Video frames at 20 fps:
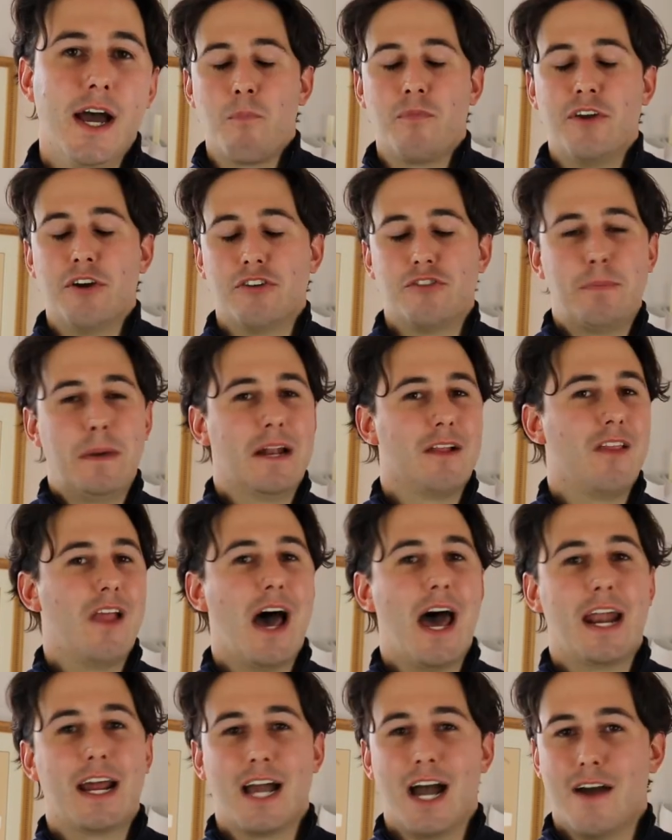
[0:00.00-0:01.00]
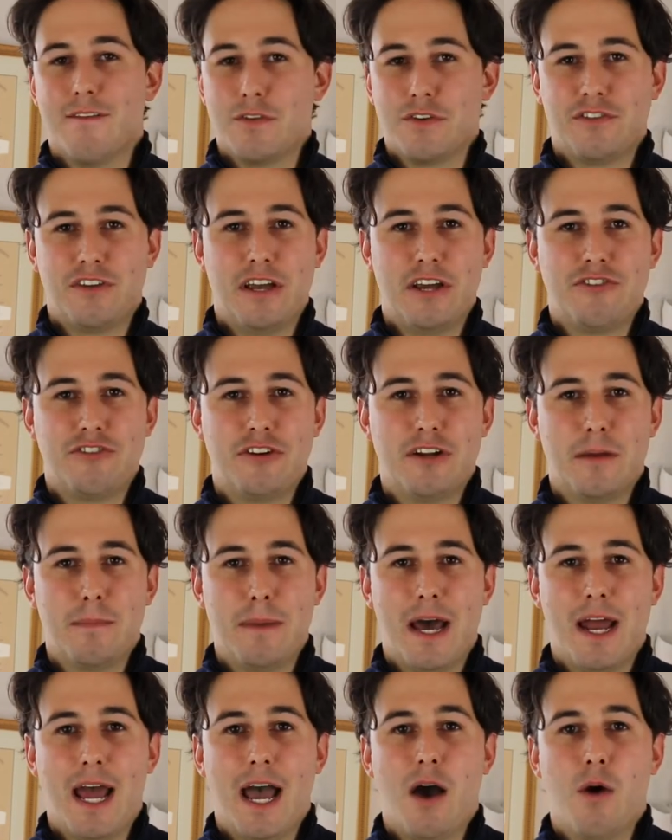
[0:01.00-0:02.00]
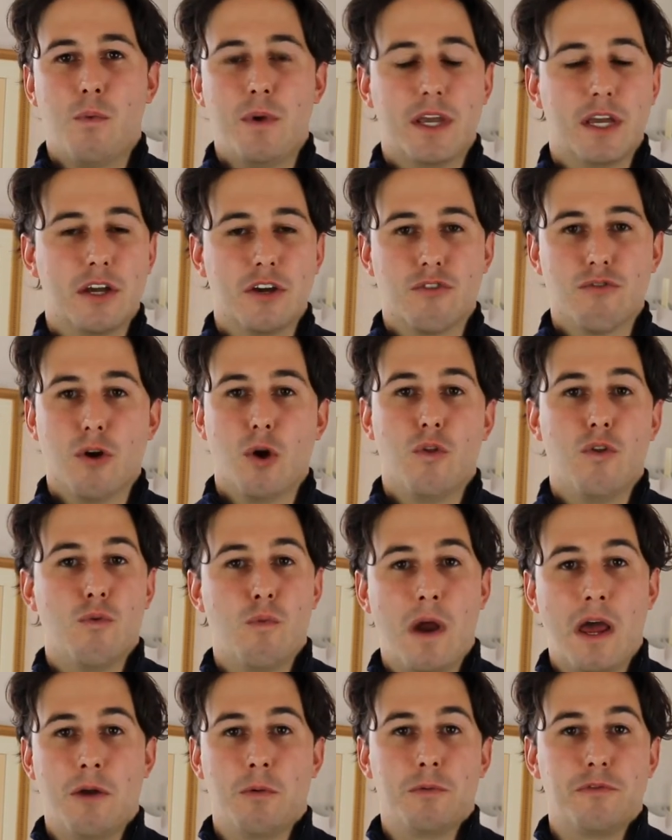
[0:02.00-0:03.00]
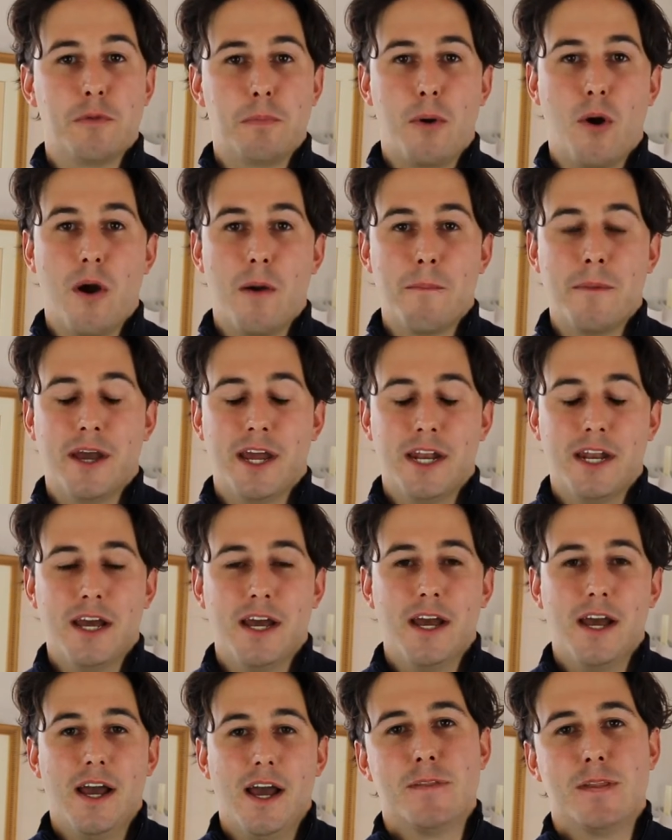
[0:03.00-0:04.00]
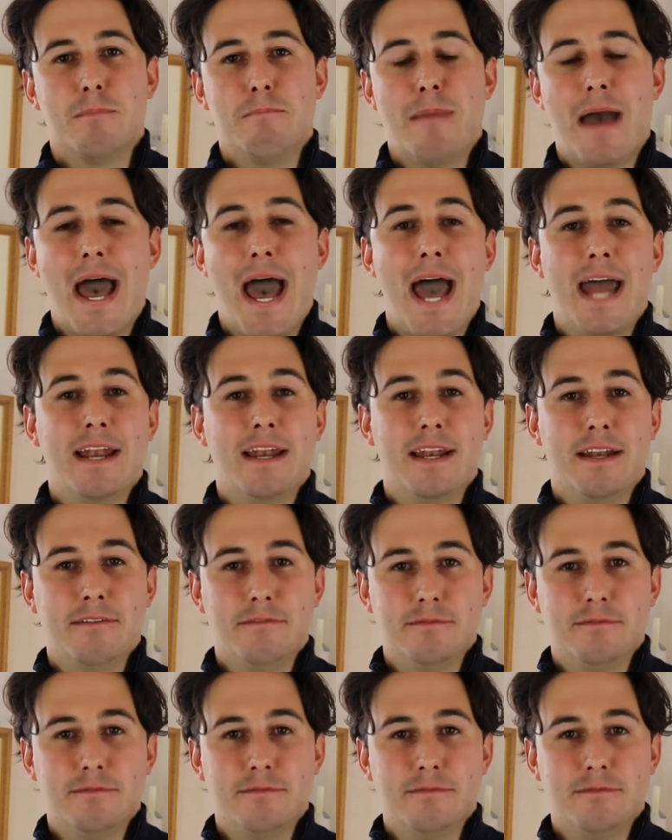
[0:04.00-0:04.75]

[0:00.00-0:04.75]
There's been a lot of conversation about how we can grow the rental department. Matt,